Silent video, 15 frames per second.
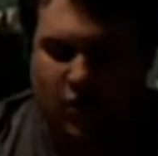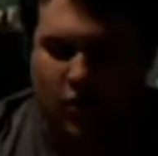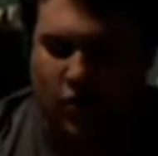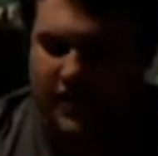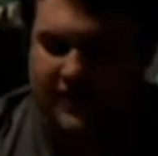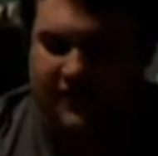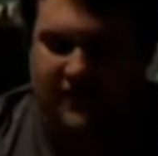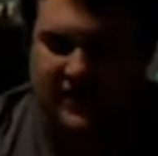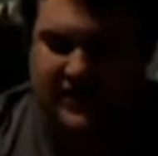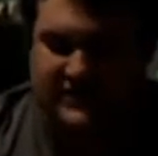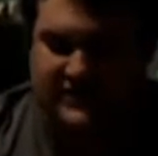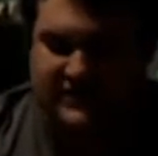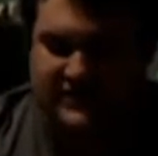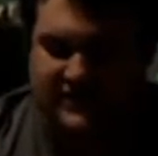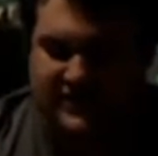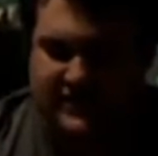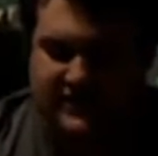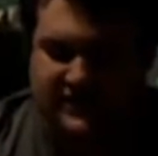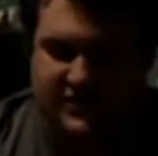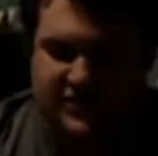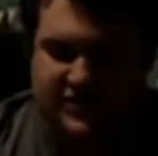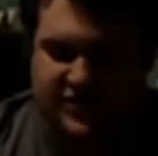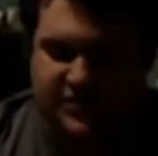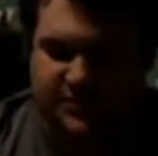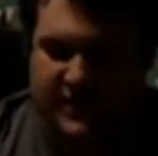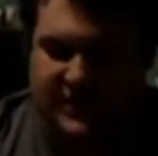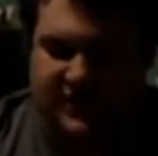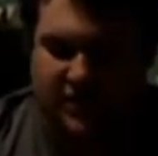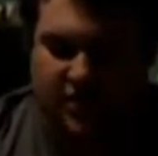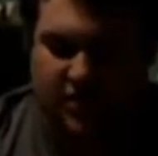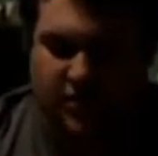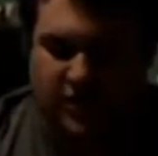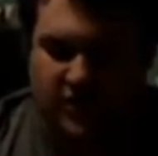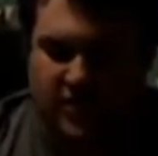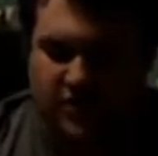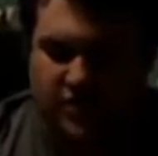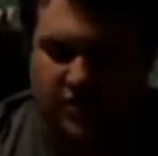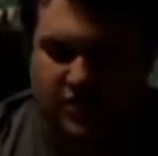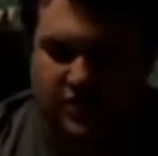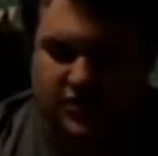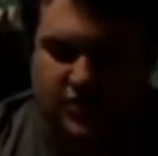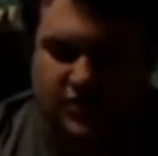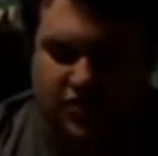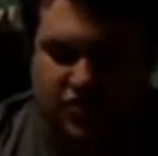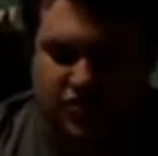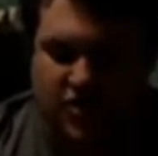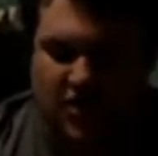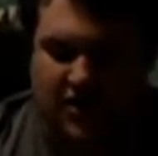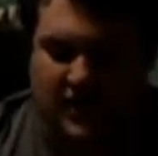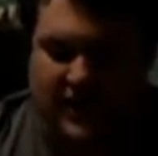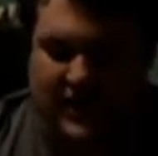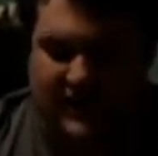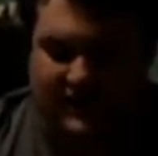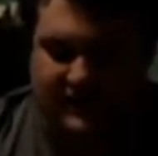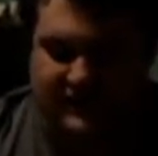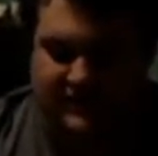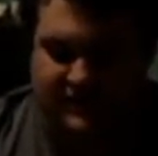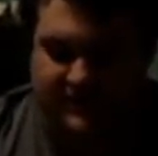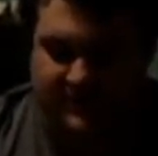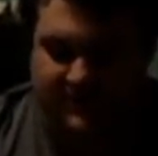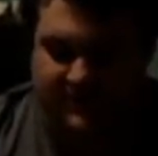One of Us, Spettacolo, Strong Island.